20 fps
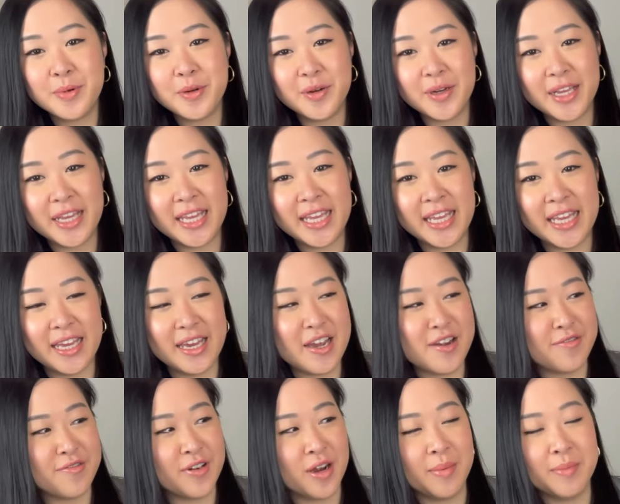goodie
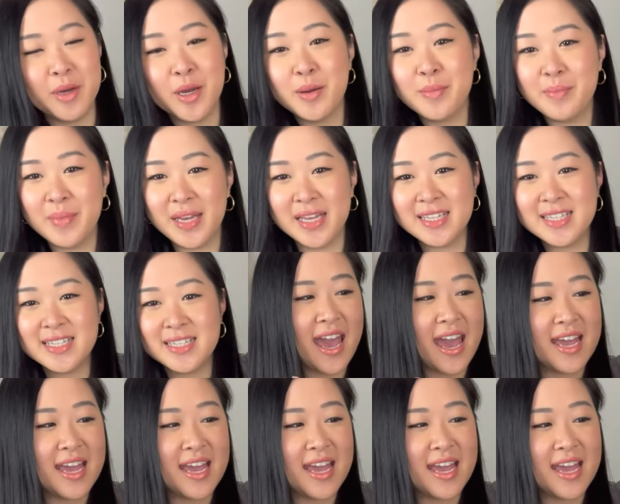here from Hermes,